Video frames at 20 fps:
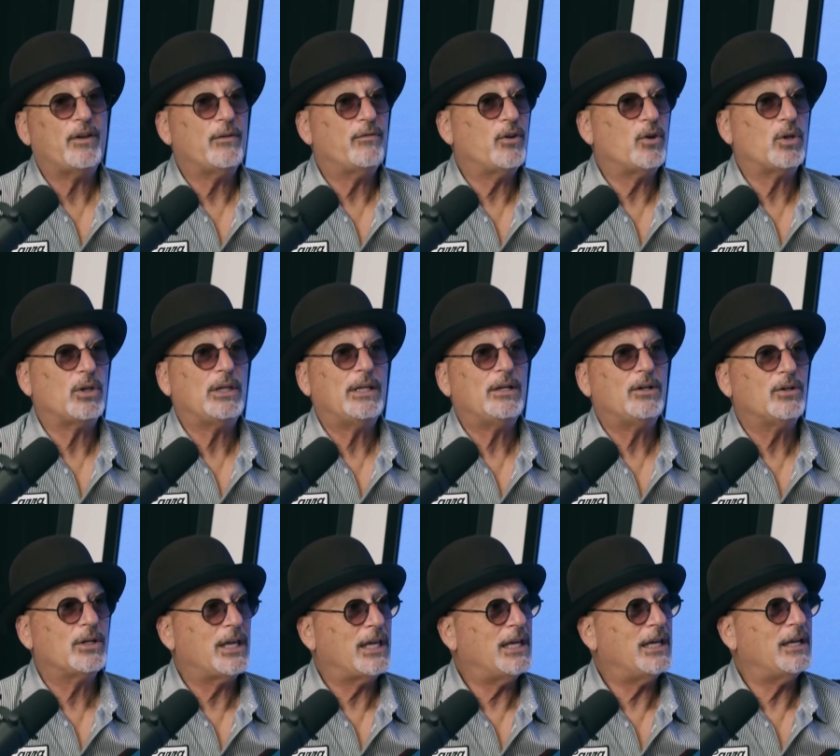if you're a
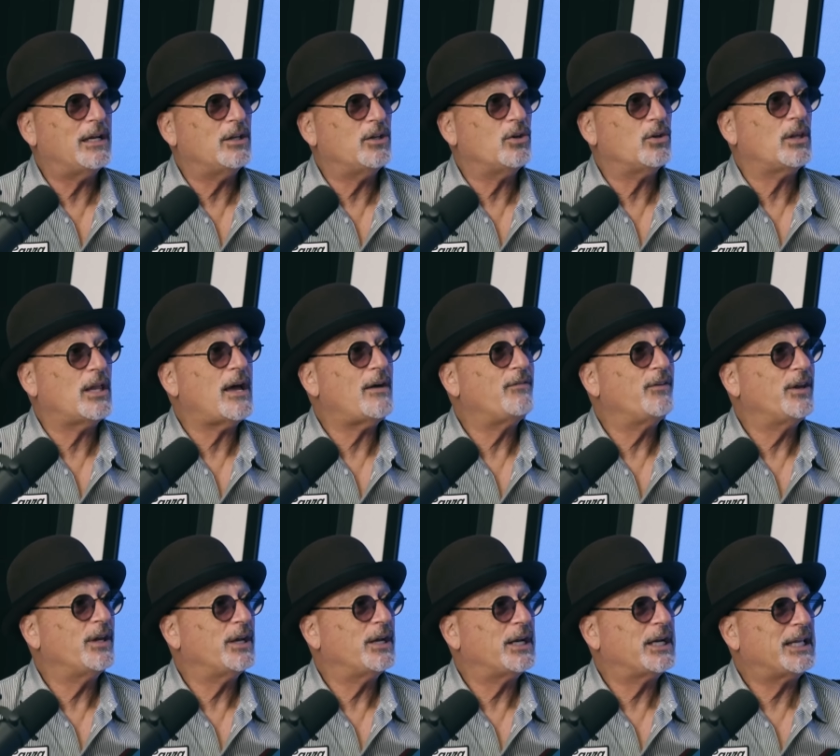little kid and you're
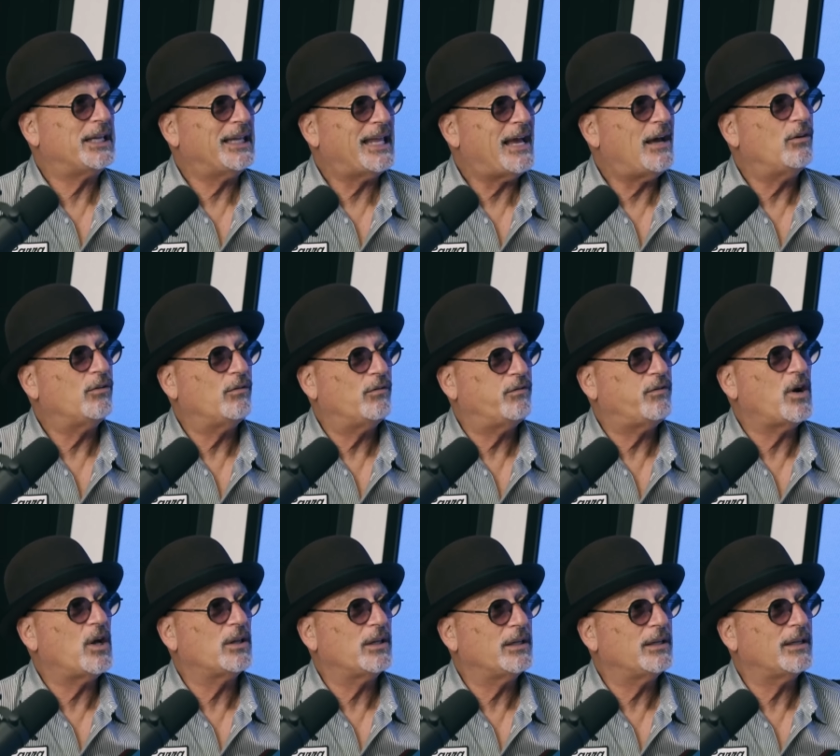laughing at a clown
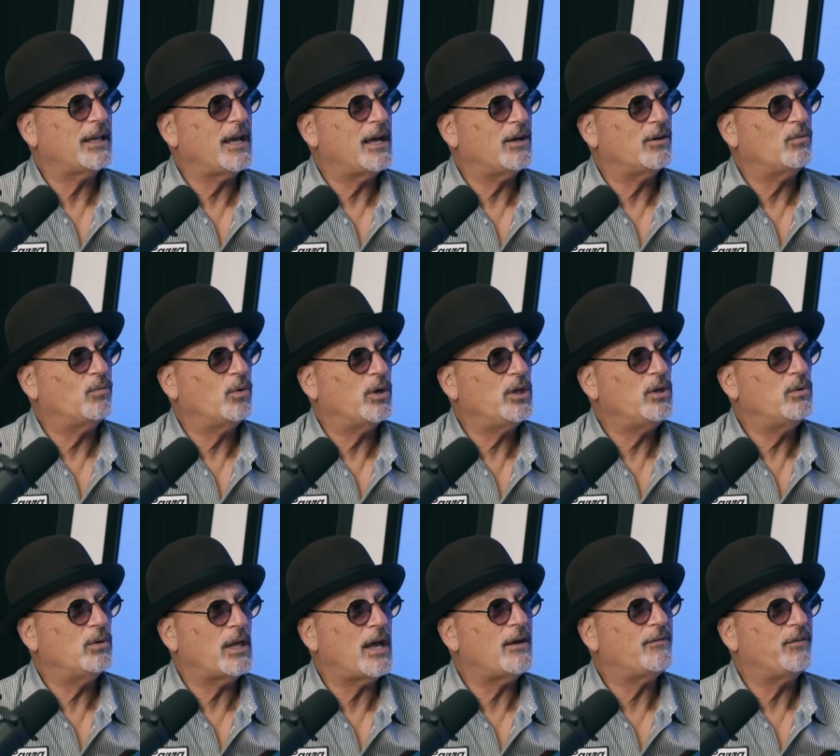falling down, what are
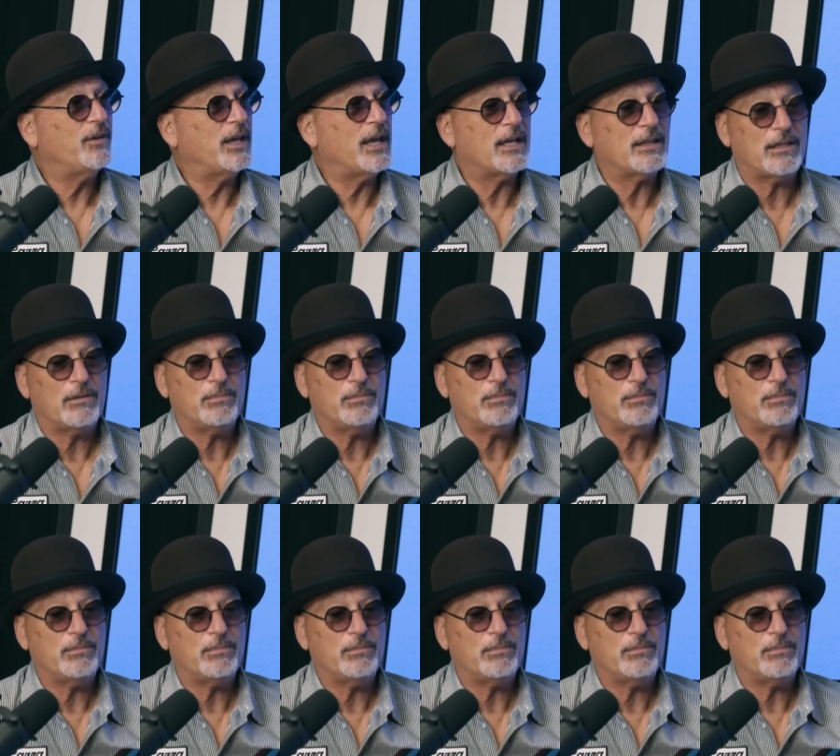you laughing at?